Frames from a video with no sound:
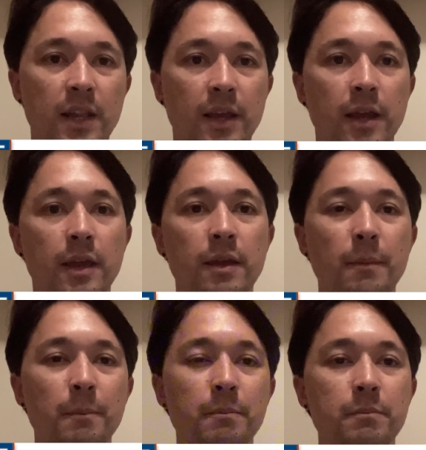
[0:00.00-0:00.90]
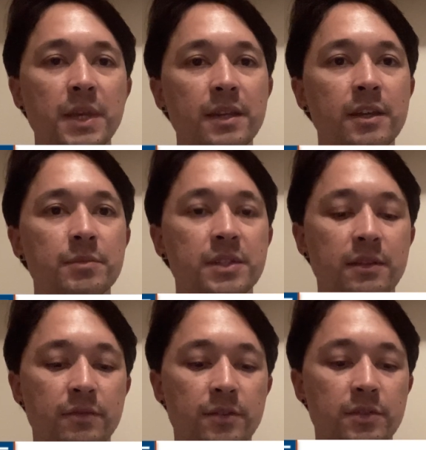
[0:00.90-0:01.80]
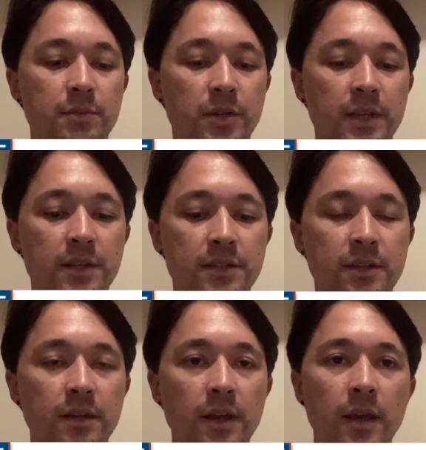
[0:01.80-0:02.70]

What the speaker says: like a medium stiffness polyester,